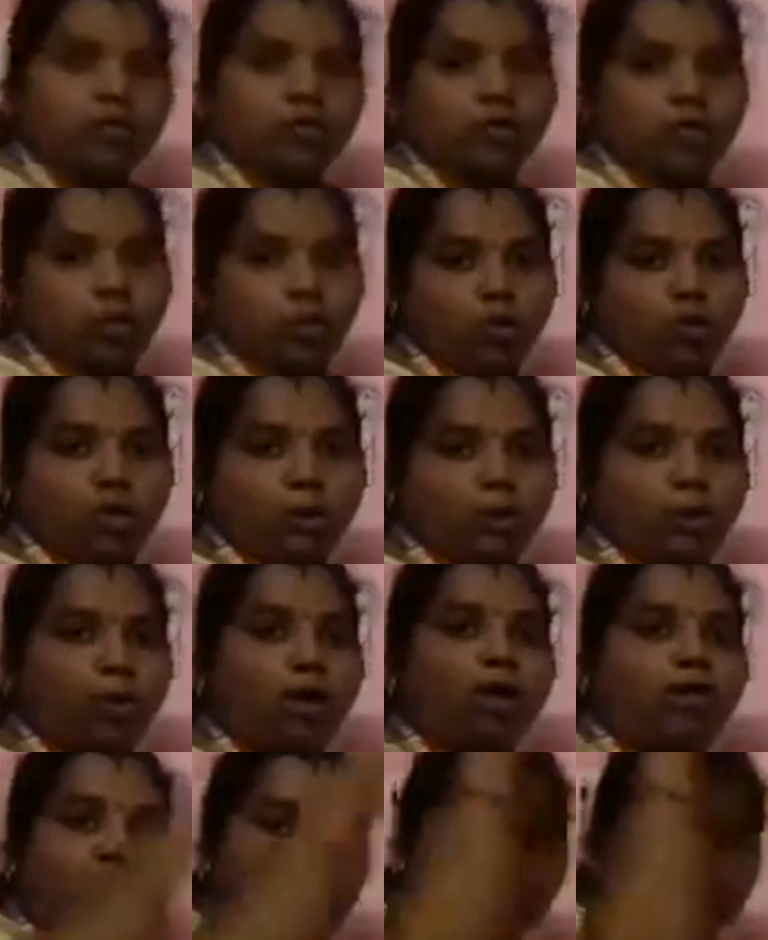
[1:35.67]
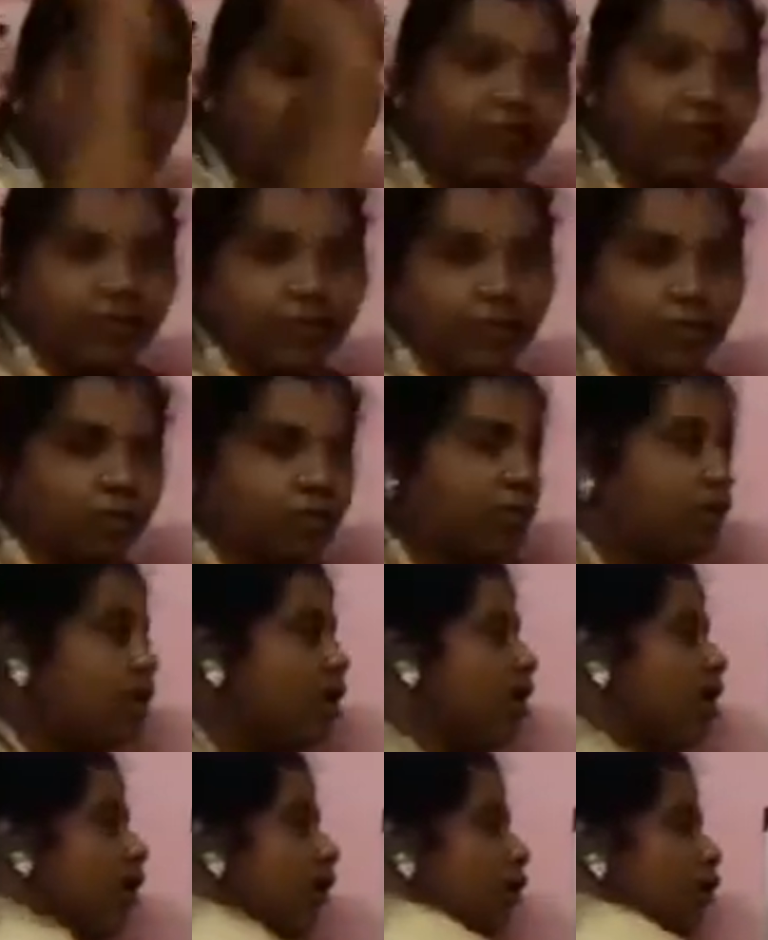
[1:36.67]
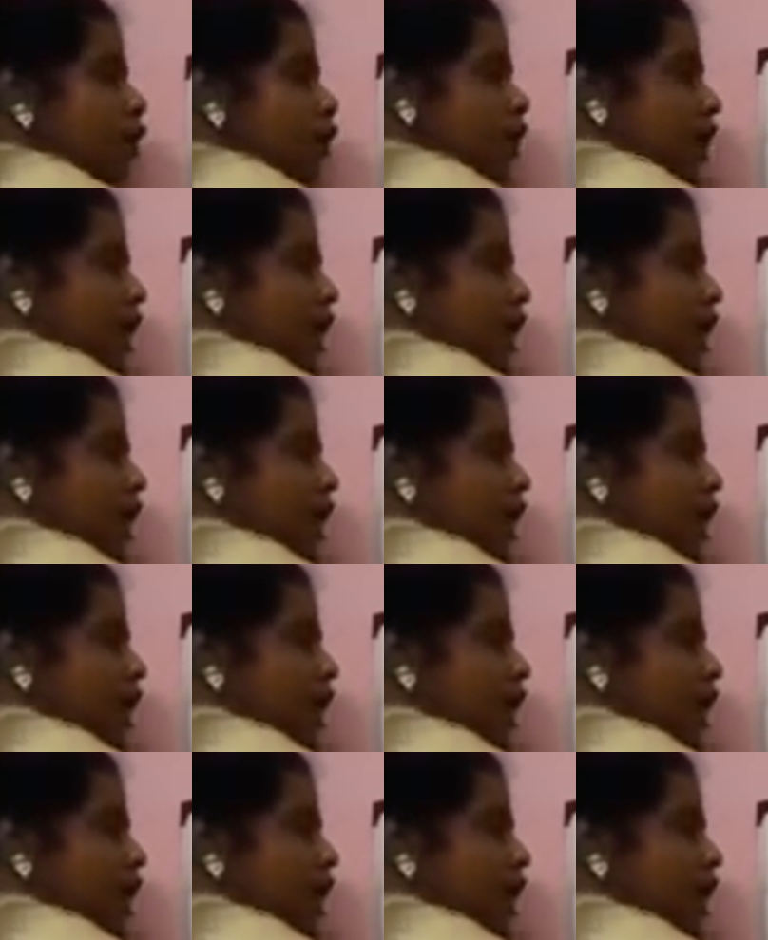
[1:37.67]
to throw the ball with the force. For